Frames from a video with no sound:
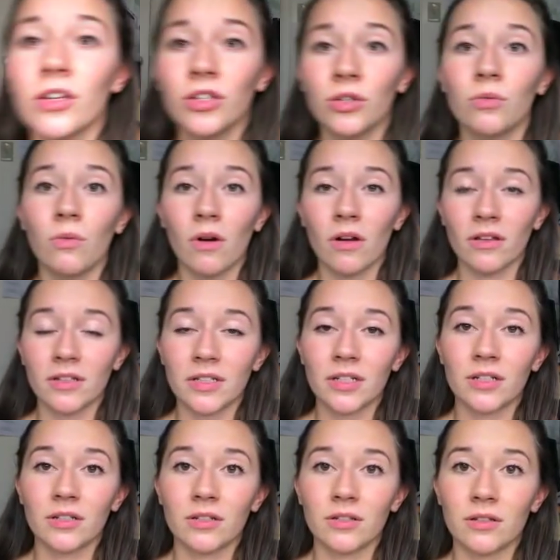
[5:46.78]
you
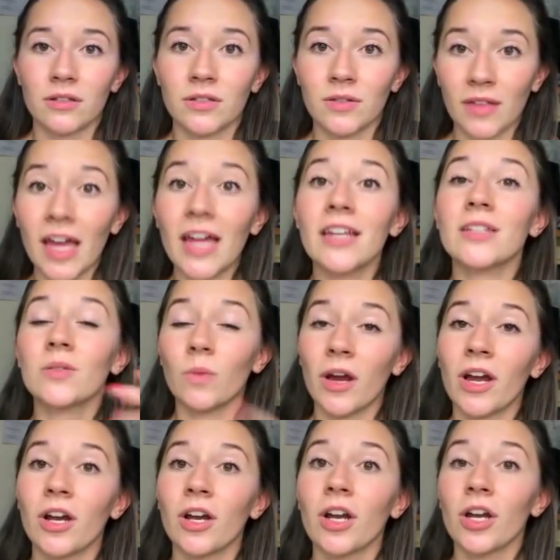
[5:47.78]
want, so that is
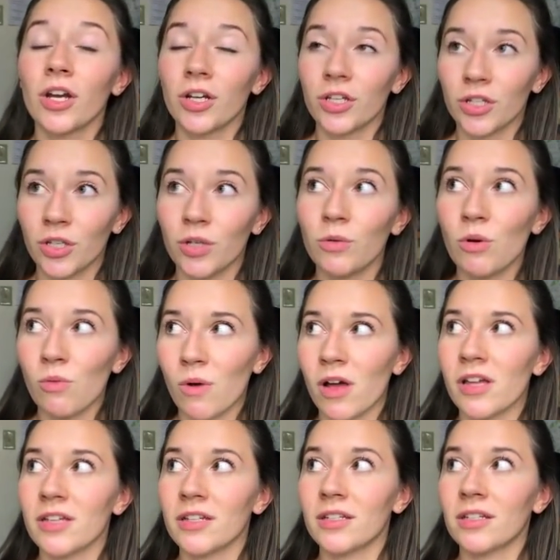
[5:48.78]
where you will
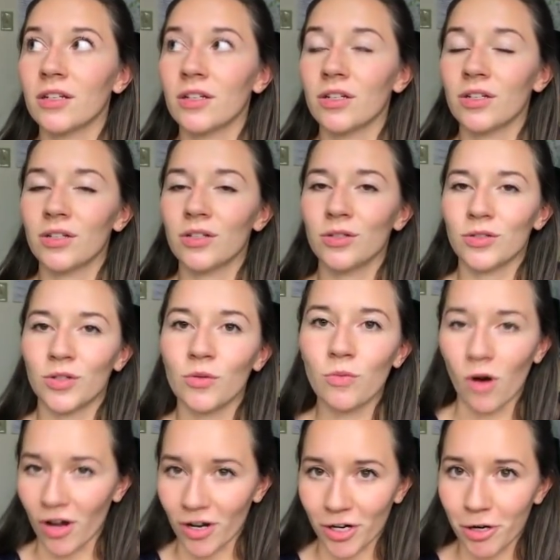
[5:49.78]
want to
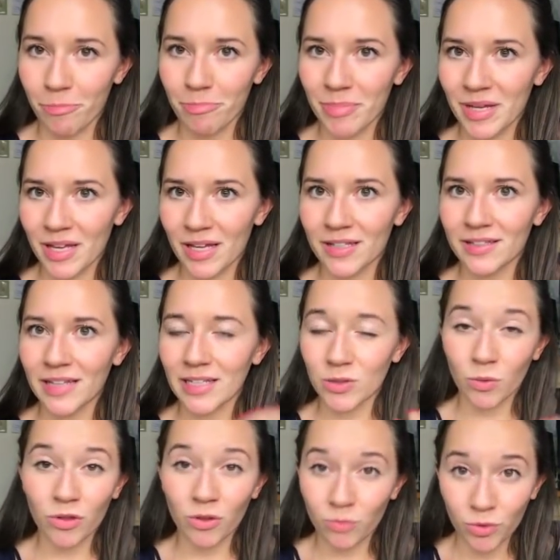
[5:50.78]
water, because
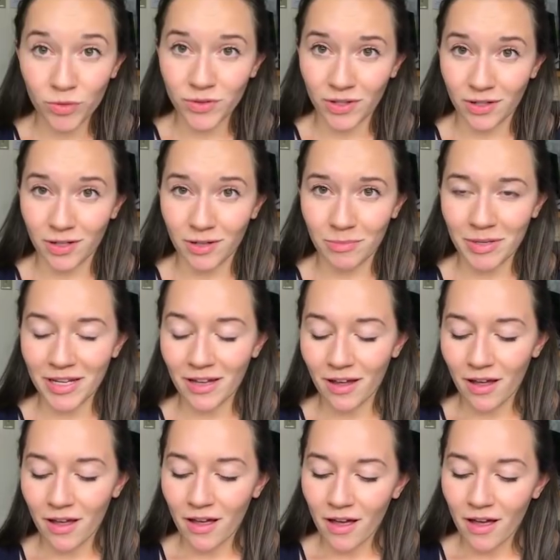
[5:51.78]
that's where the roots are going to be.